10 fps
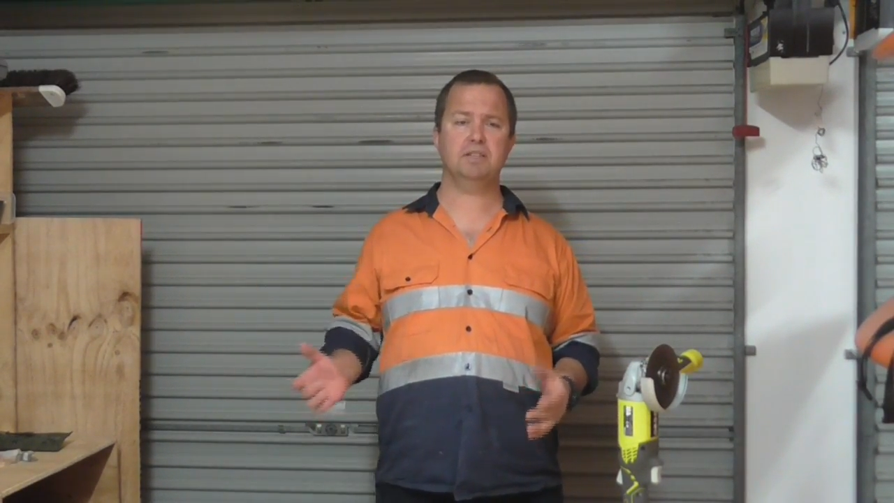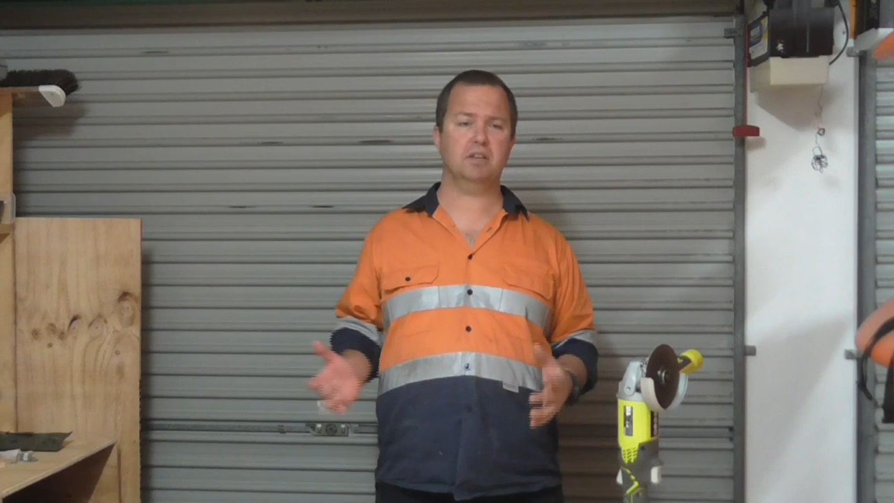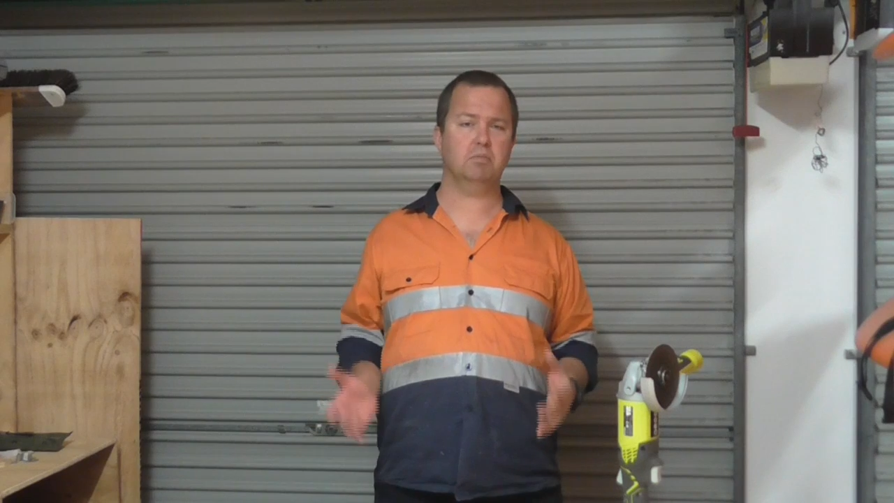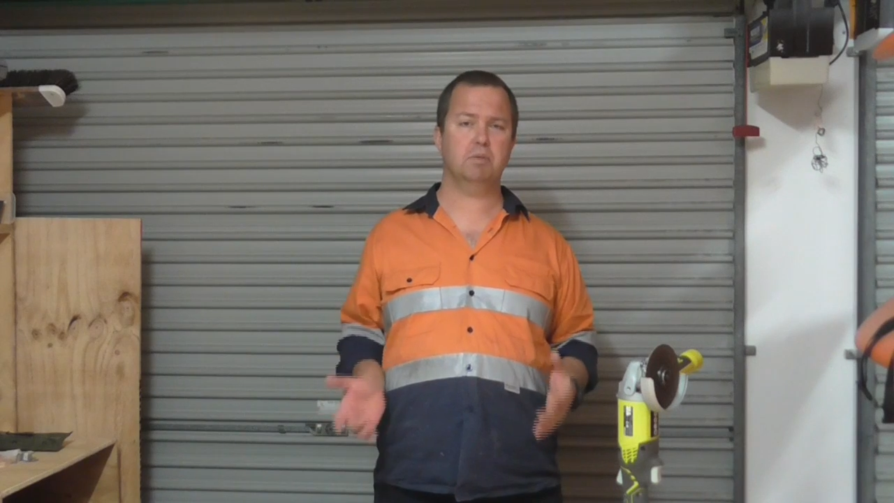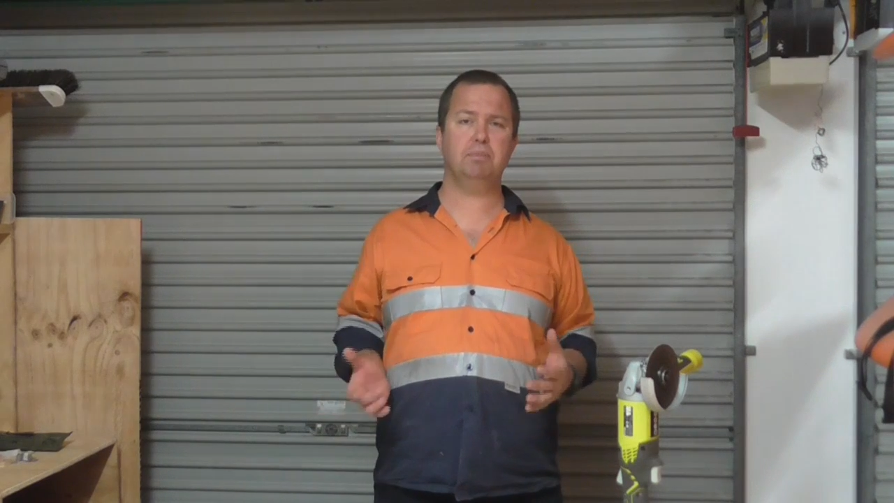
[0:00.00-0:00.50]

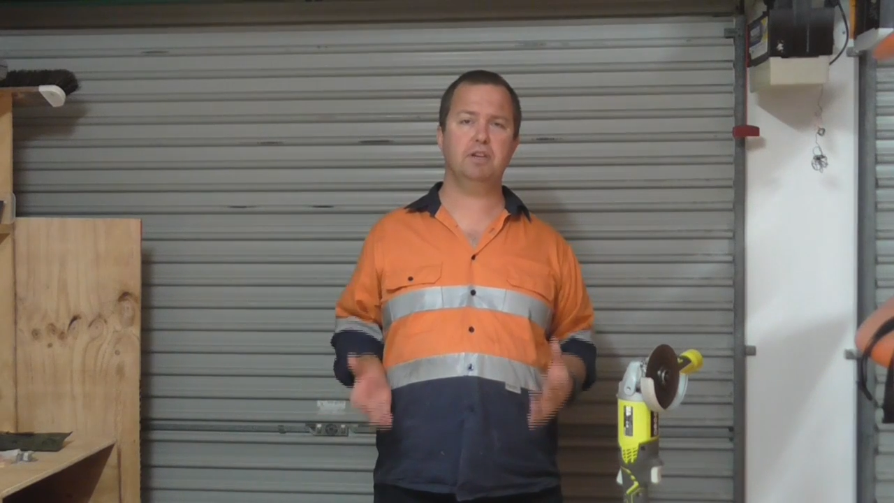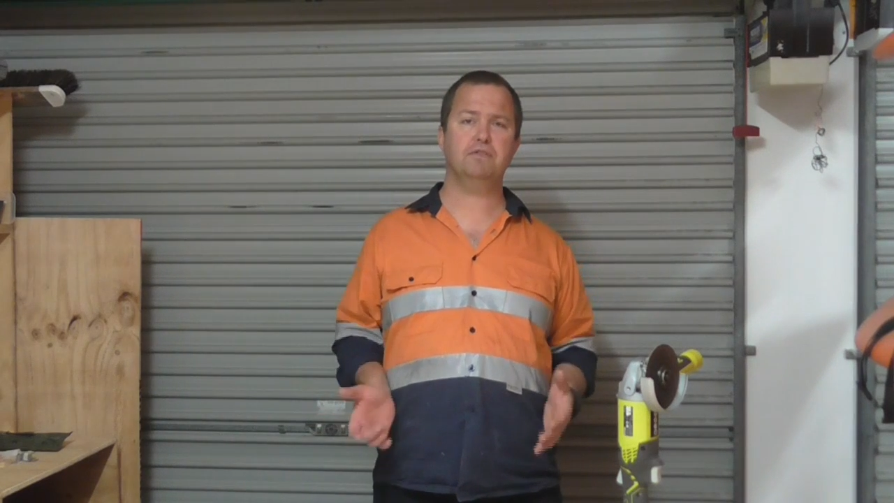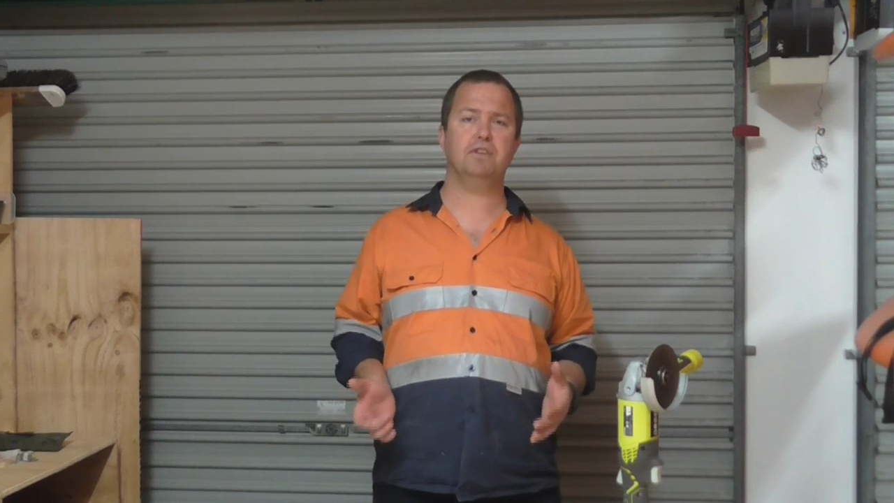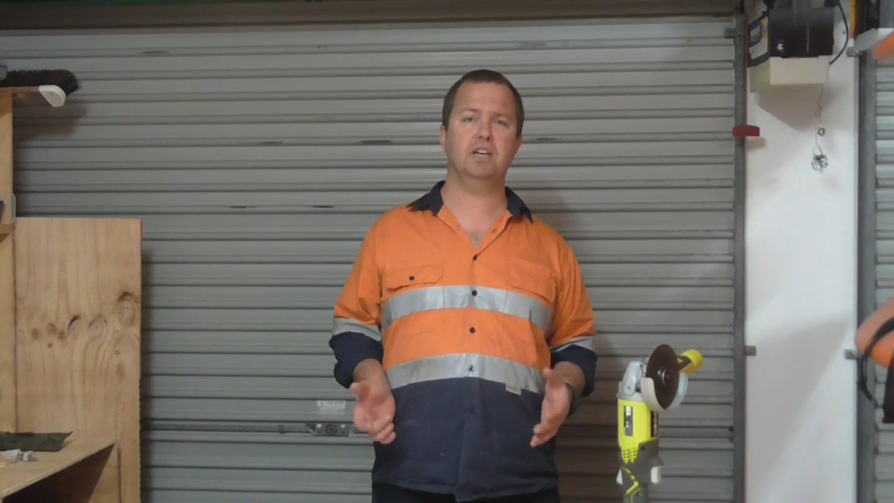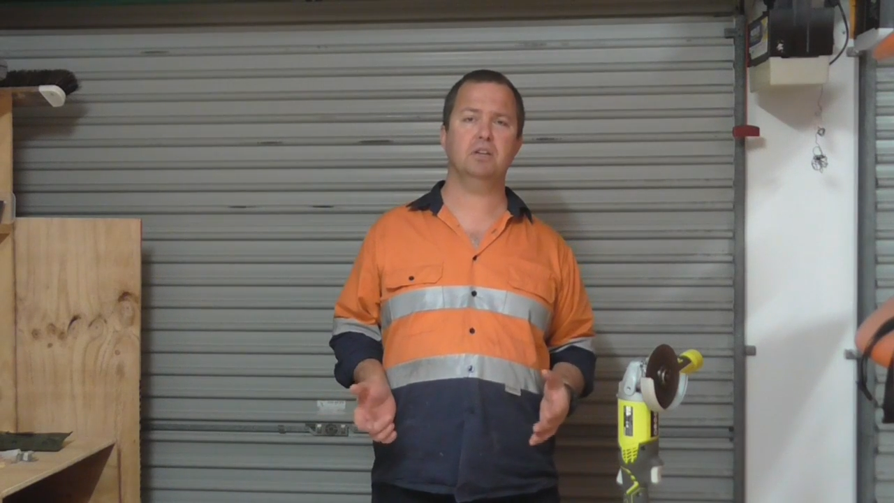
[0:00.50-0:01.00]
so I'm a big
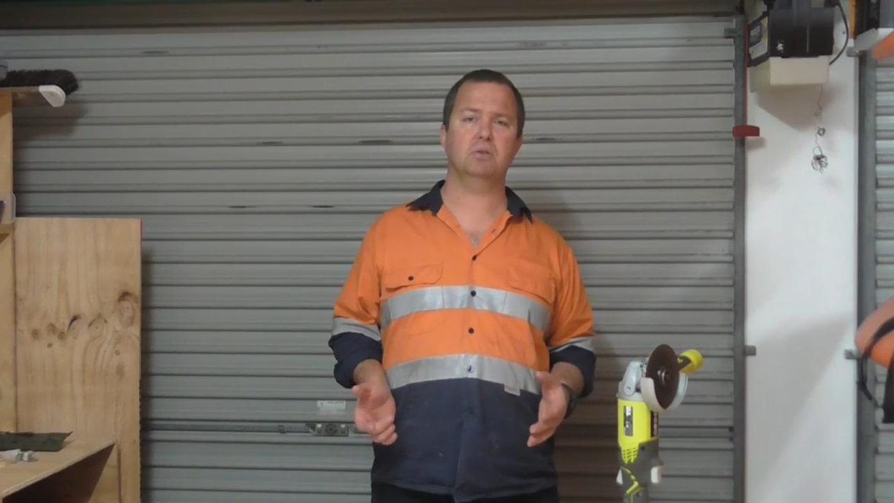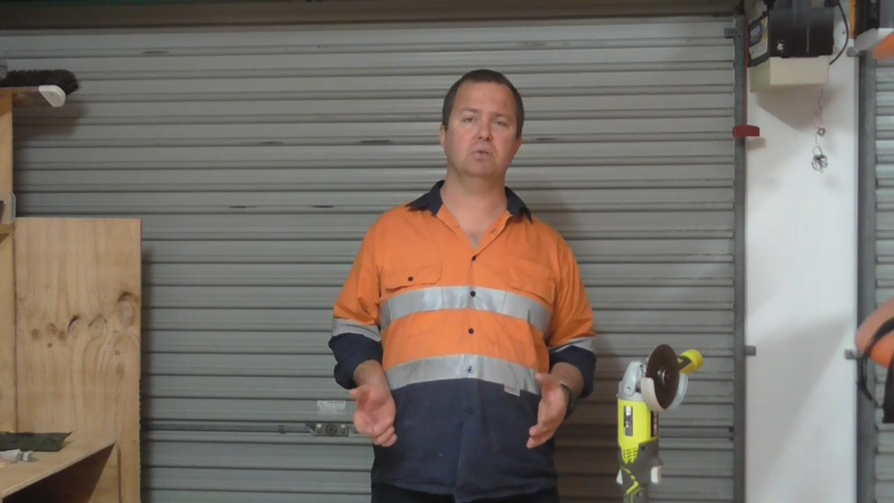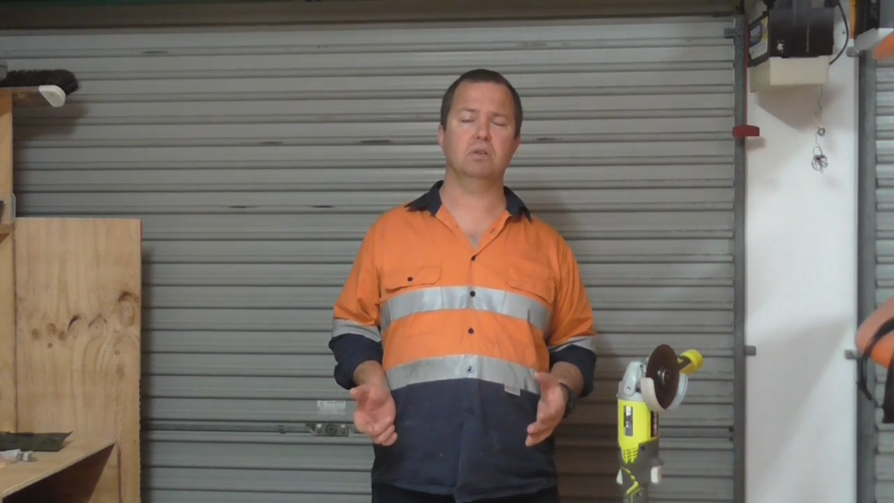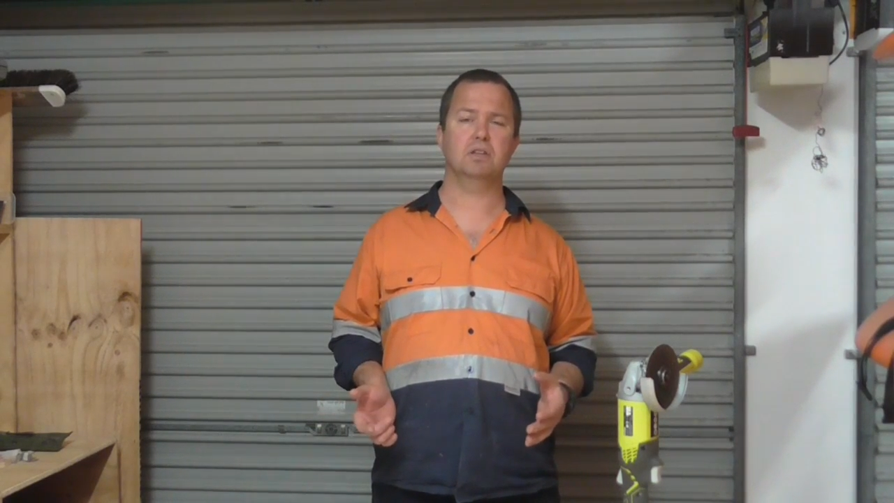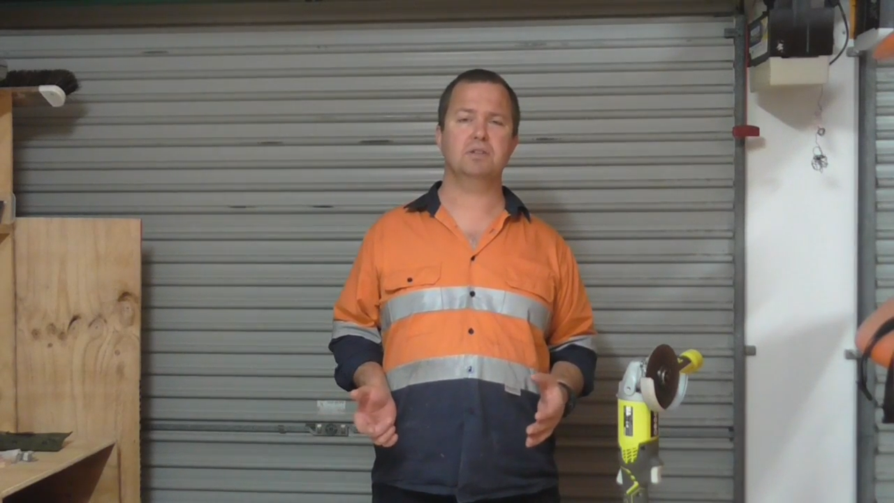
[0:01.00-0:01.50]
fan of
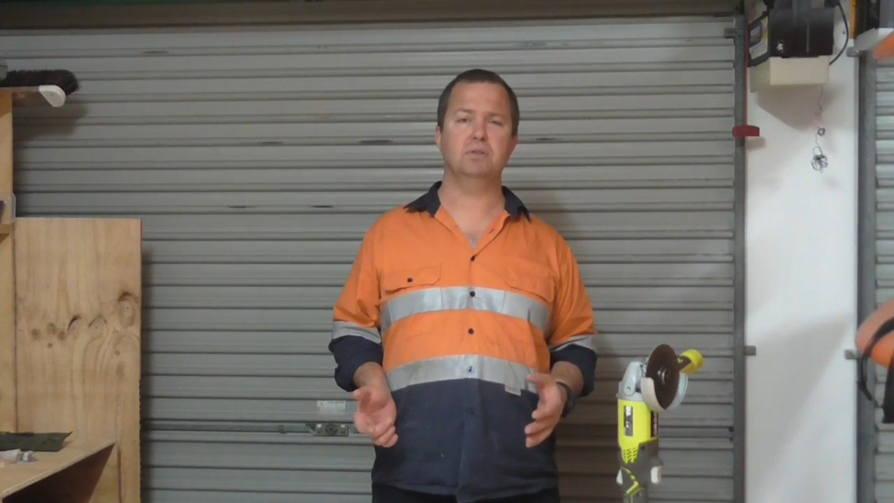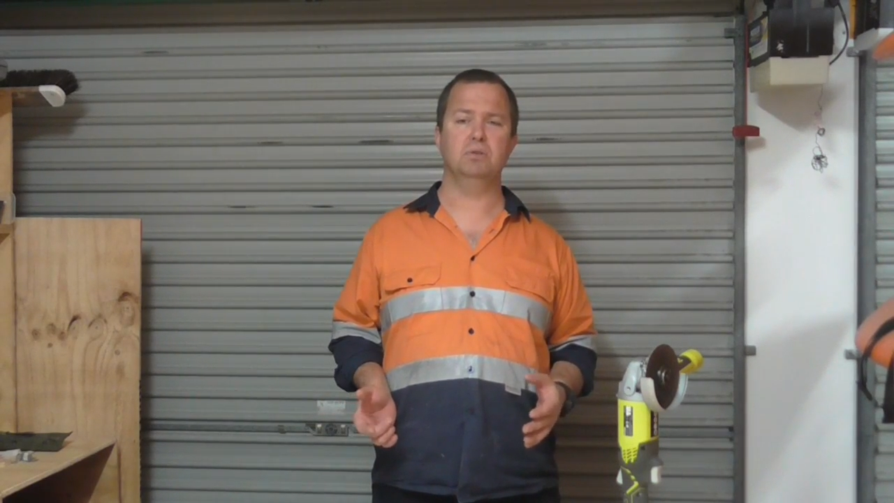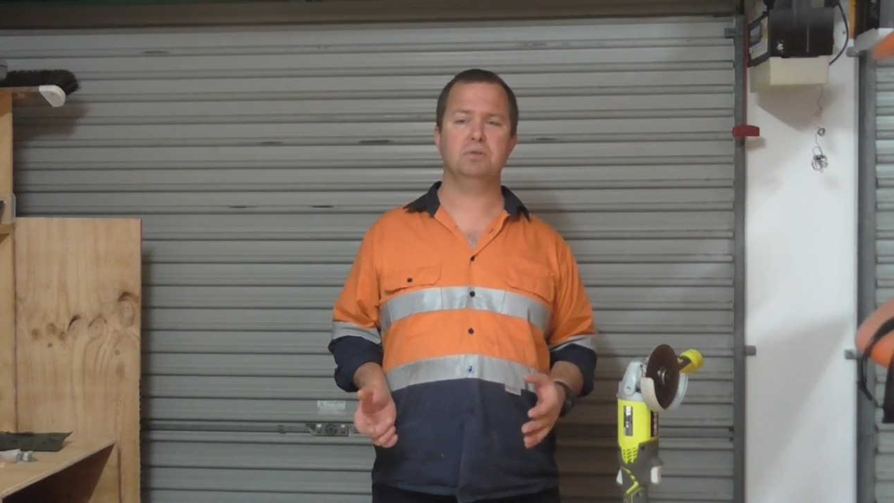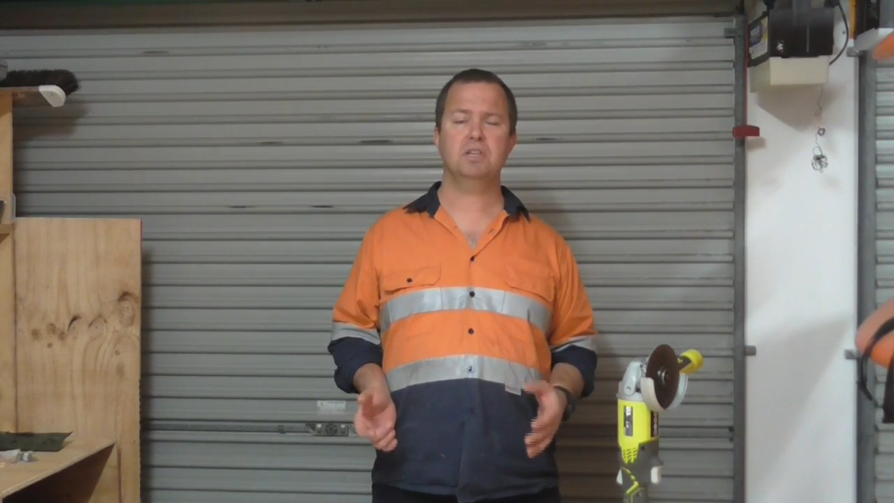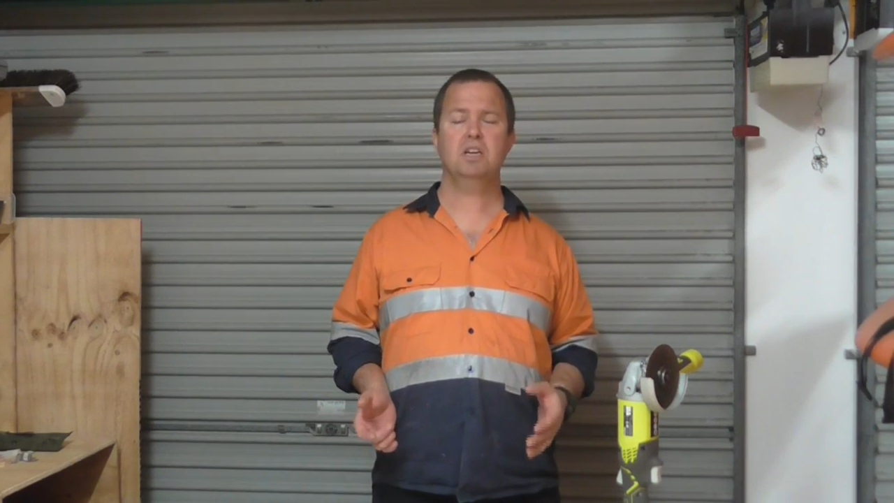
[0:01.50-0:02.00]
cordless
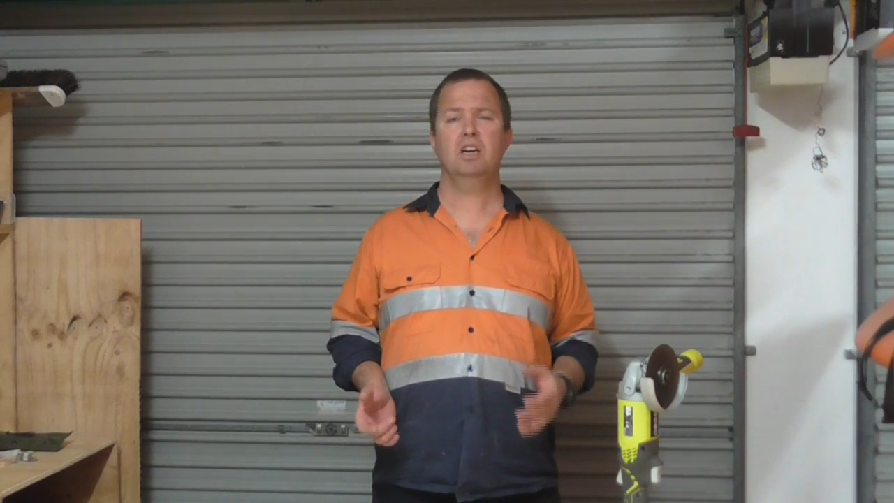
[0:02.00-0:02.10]
tools.